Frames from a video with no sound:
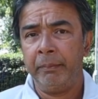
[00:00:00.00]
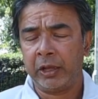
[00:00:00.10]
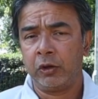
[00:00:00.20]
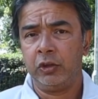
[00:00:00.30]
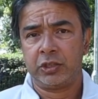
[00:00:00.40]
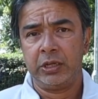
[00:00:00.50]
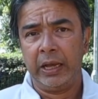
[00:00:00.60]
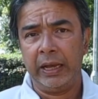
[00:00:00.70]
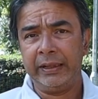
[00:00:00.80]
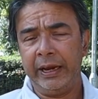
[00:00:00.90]
because
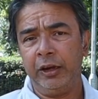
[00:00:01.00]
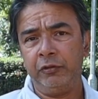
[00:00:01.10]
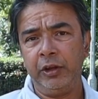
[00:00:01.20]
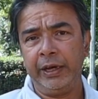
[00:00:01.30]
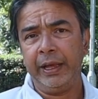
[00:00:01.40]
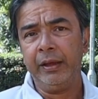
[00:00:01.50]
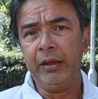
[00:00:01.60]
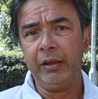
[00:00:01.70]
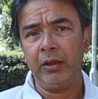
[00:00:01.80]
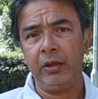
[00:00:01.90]
at the end of the day
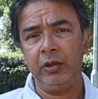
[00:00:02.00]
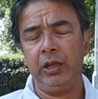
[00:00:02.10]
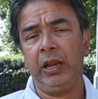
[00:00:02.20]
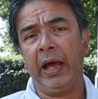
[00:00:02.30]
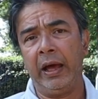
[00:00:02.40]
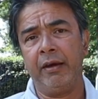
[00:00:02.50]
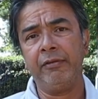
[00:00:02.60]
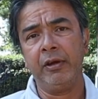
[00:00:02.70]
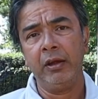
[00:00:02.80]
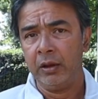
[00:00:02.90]
you'll have
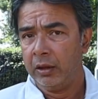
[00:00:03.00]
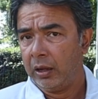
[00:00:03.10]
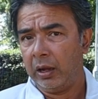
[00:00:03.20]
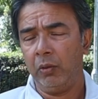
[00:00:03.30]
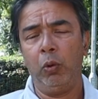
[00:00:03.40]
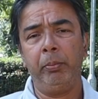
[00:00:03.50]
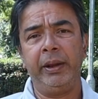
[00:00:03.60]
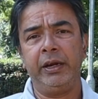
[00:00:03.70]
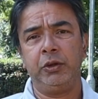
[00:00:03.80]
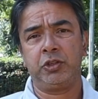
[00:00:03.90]
a warm
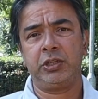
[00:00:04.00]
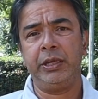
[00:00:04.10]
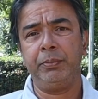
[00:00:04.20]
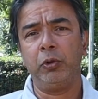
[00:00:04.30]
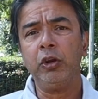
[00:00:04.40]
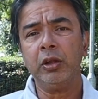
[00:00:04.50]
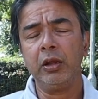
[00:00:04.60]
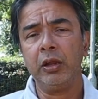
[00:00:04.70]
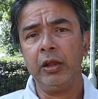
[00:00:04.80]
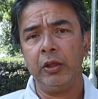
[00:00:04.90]
bed to sleep on,
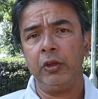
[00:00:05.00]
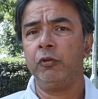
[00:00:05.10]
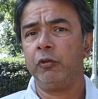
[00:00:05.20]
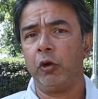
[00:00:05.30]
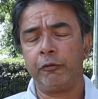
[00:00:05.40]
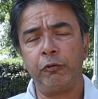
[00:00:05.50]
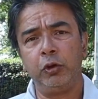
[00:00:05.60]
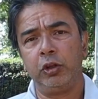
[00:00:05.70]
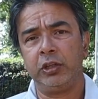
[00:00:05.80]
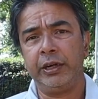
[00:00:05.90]
you've got
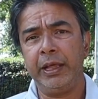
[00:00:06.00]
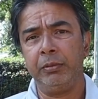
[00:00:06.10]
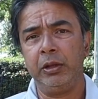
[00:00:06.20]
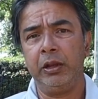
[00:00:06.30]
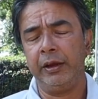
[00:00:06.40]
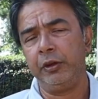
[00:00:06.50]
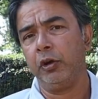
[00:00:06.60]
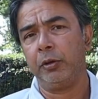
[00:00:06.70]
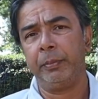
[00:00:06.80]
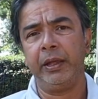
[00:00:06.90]
food on the table, and you've
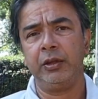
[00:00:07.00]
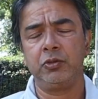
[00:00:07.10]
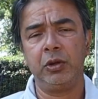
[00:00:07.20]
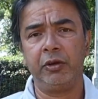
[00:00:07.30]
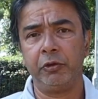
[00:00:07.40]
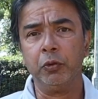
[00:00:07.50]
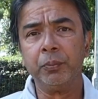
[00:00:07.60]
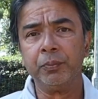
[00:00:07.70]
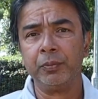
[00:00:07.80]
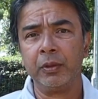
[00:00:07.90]
got parents who love
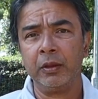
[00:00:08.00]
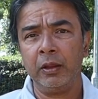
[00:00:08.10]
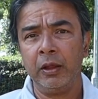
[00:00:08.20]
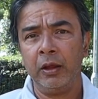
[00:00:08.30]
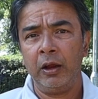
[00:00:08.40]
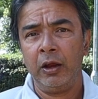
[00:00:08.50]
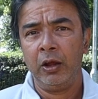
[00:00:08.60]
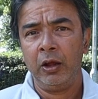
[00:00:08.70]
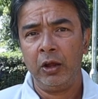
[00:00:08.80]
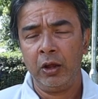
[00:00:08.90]
you.
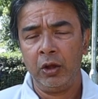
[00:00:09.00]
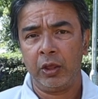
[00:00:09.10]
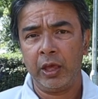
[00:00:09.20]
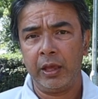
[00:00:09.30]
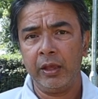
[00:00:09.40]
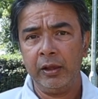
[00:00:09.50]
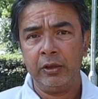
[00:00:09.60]
Okay,